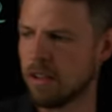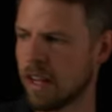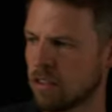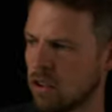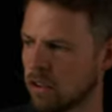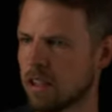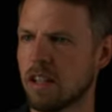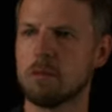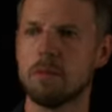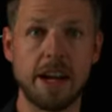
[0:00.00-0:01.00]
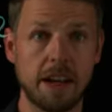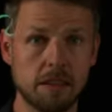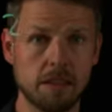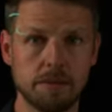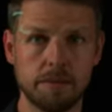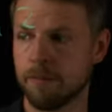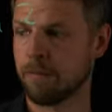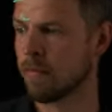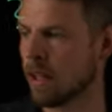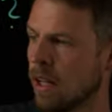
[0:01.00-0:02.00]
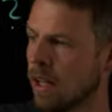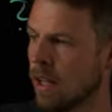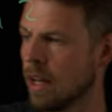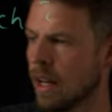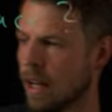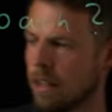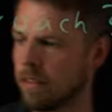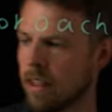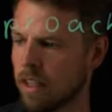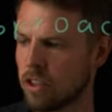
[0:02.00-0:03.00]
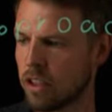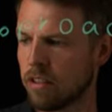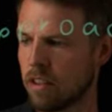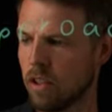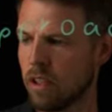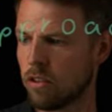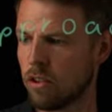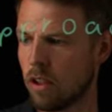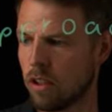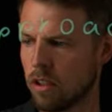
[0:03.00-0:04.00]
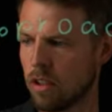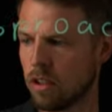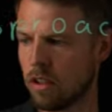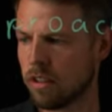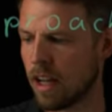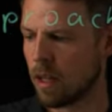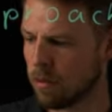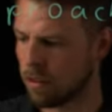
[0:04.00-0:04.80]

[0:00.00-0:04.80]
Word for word: x dot gives me x, and then I just need to insert the times.